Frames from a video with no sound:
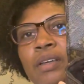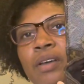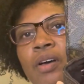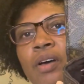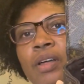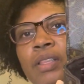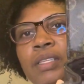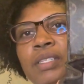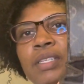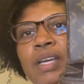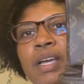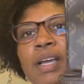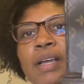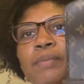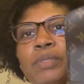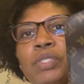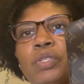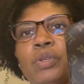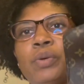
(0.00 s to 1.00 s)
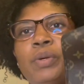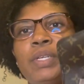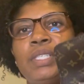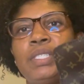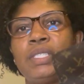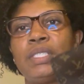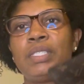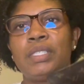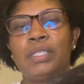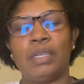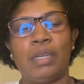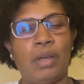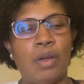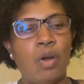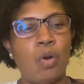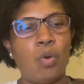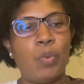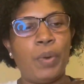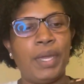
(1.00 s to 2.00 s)
all the time, so it's
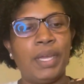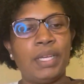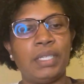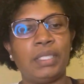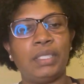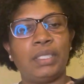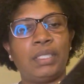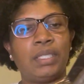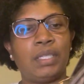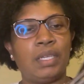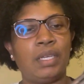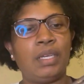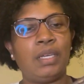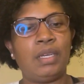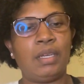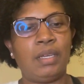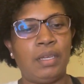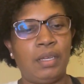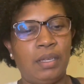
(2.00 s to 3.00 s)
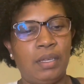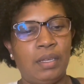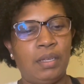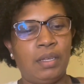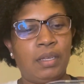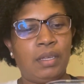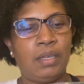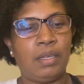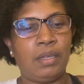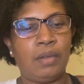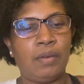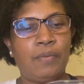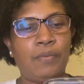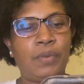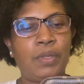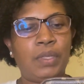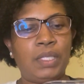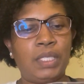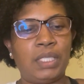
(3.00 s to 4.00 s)
always
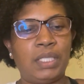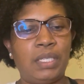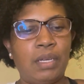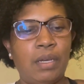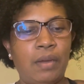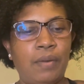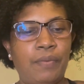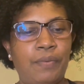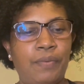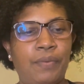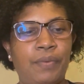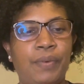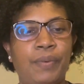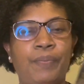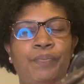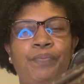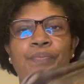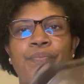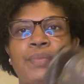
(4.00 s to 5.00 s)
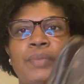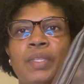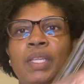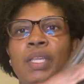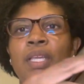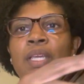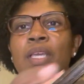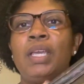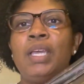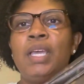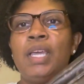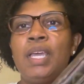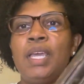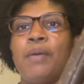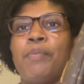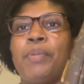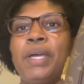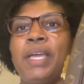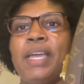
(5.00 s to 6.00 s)
full of stuff,
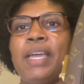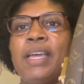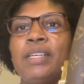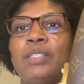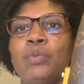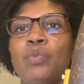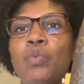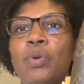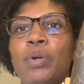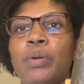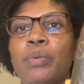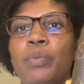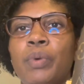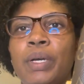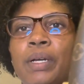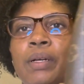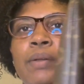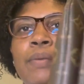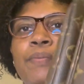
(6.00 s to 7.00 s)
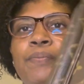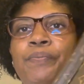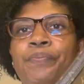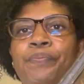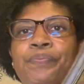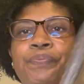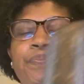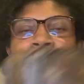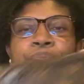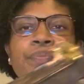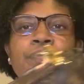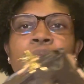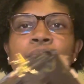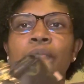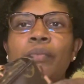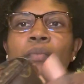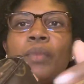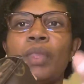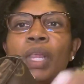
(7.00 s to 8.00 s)
but it has worn well.
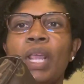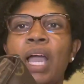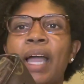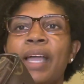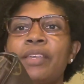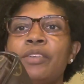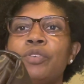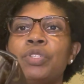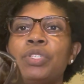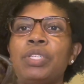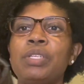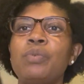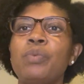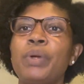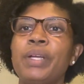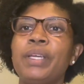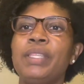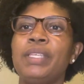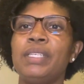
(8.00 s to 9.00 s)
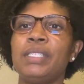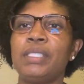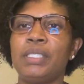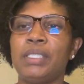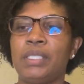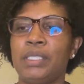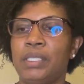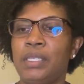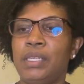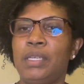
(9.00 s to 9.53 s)
I usually wear this